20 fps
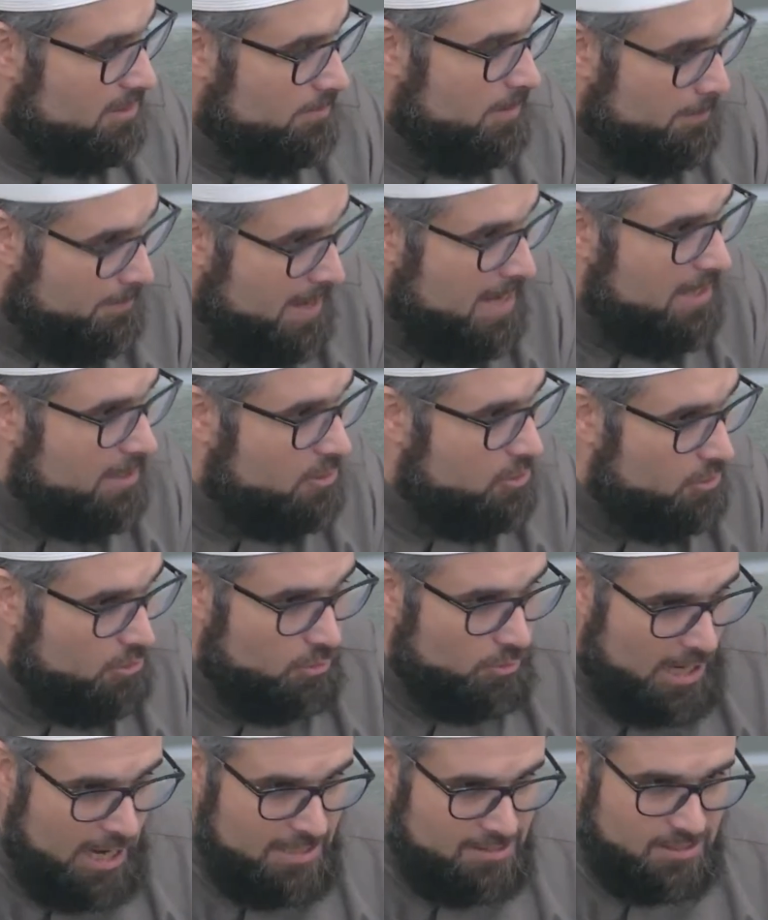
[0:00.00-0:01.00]
be paid?
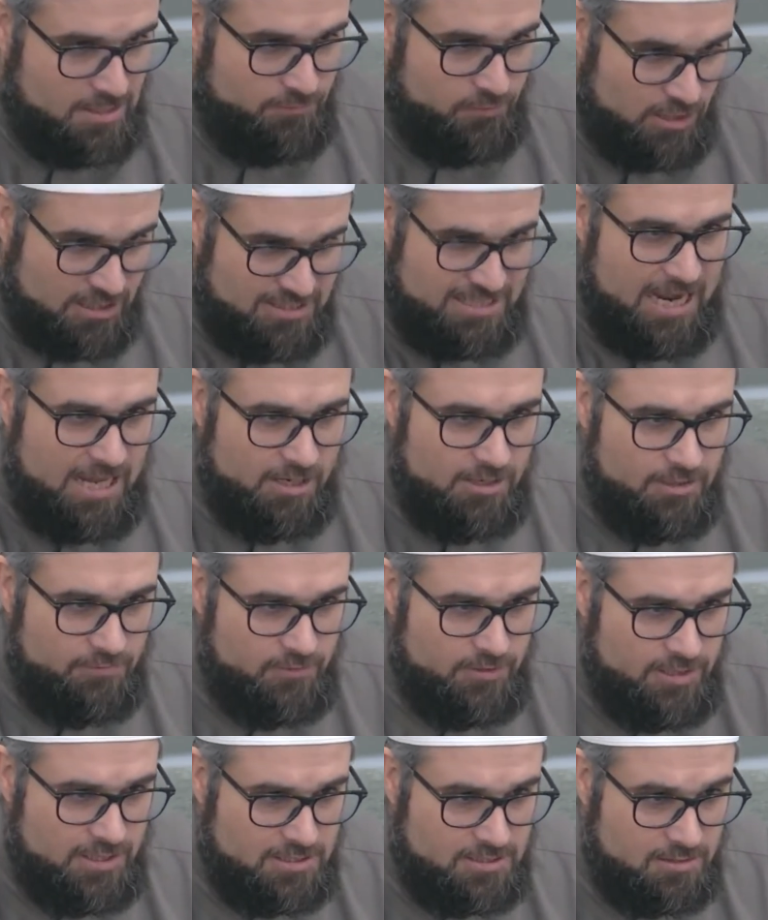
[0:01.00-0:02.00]
You're asking for a salary for
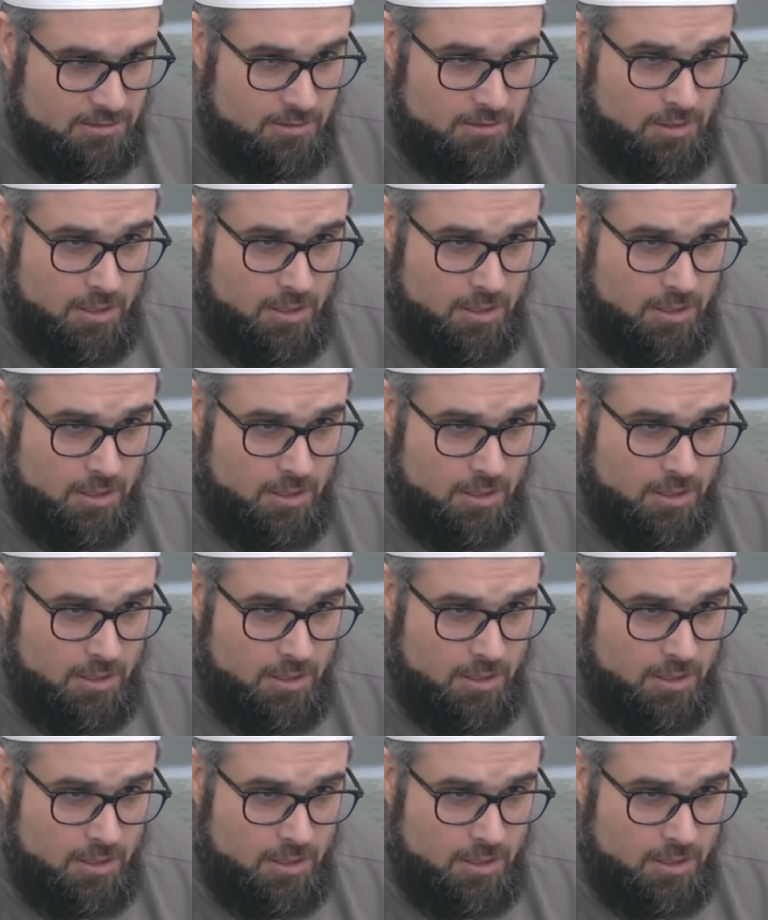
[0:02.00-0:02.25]
this?